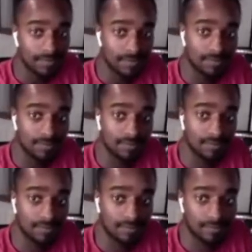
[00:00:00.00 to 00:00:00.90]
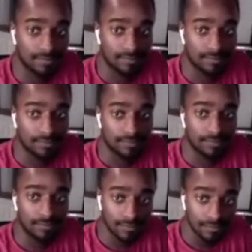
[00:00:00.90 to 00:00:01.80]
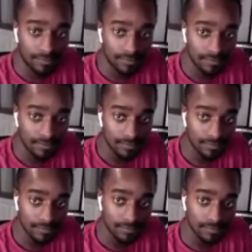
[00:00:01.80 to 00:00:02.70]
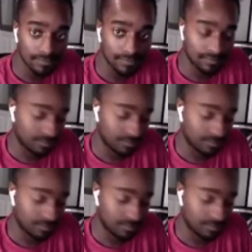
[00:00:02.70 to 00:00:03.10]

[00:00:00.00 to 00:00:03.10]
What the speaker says: (not speaking)